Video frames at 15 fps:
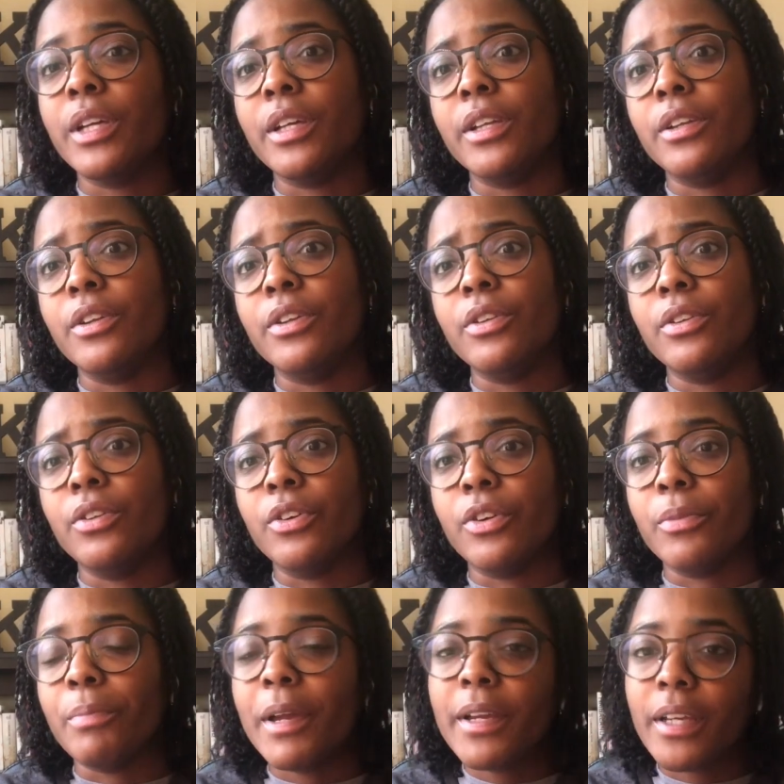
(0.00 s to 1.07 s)
in
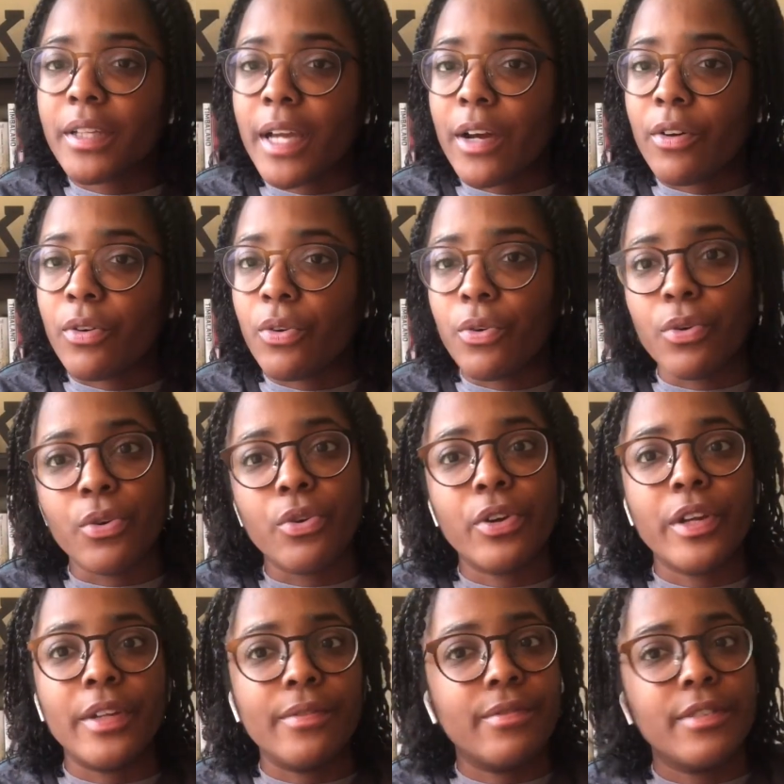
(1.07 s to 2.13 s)
your bank account or
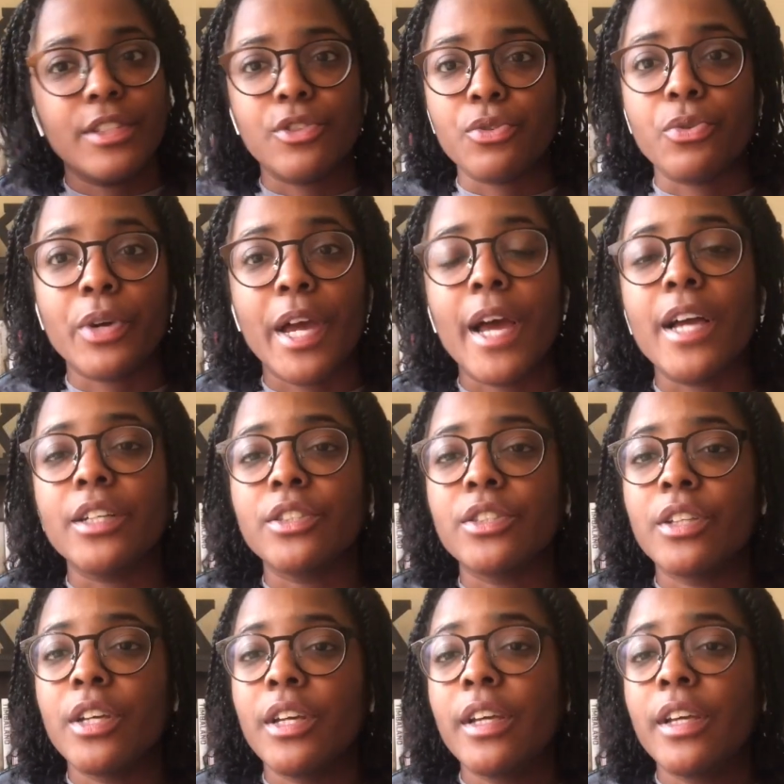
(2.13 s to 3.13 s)
in physical cash.